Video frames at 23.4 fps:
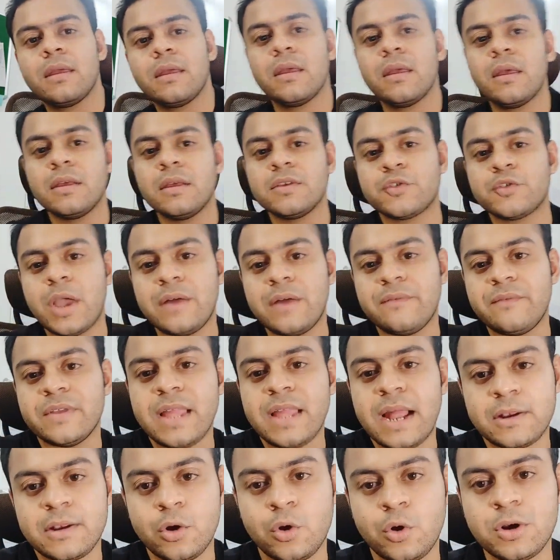So yeah, with
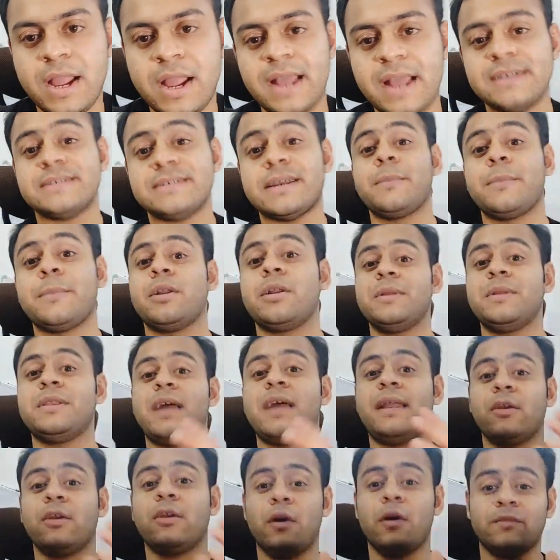that note, guys, I'm gonna be
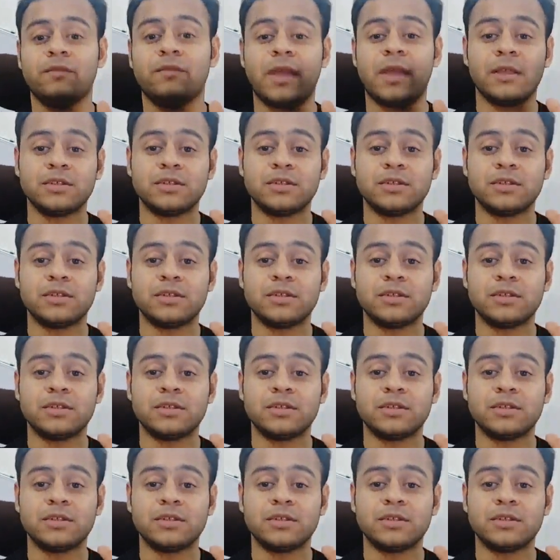signing off.